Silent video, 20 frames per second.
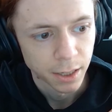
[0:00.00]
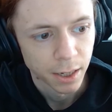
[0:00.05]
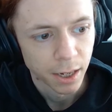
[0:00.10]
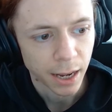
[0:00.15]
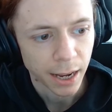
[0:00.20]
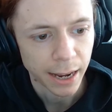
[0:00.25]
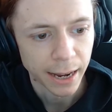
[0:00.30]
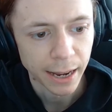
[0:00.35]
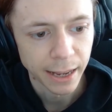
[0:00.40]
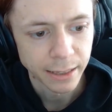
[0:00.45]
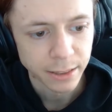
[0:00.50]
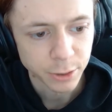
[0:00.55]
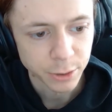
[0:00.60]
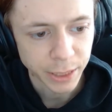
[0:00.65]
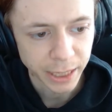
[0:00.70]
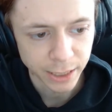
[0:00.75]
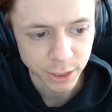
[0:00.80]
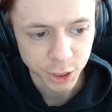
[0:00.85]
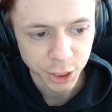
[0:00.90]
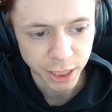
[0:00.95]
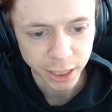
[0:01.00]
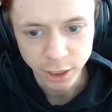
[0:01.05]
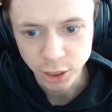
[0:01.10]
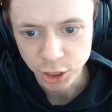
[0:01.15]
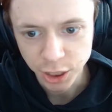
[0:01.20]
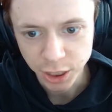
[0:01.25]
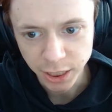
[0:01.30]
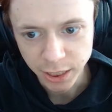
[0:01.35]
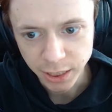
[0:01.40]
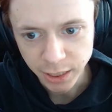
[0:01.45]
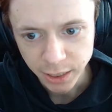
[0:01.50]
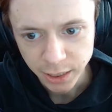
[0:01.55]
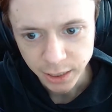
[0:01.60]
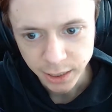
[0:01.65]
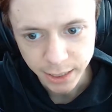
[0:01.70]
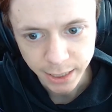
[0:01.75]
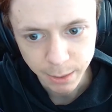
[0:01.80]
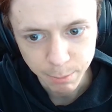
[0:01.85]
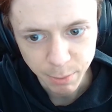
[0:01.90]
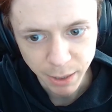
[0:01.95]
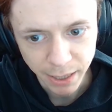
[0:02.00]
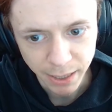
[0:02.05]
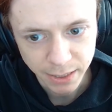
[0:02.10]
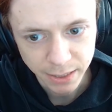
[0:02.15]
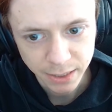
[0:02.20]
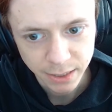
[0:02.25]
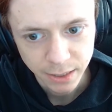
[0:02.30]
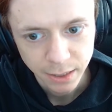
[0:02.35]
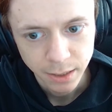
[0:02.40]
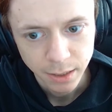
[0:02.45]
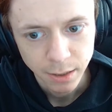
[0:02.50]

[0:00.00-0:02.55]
and you can change the ear pads,